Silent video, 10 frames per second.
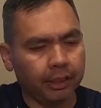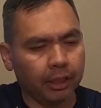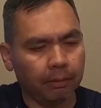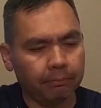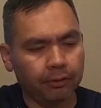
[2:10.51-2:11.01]

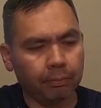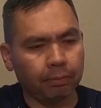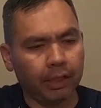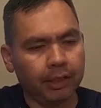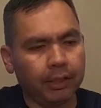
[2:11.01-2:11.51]
Comfort
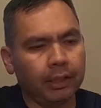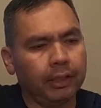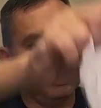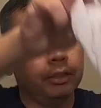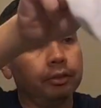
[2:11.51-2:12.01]
Blend.
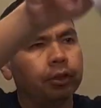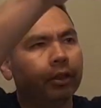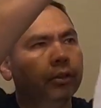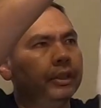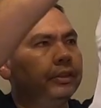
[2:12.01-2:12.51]

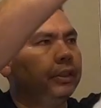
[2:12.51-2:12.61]
So this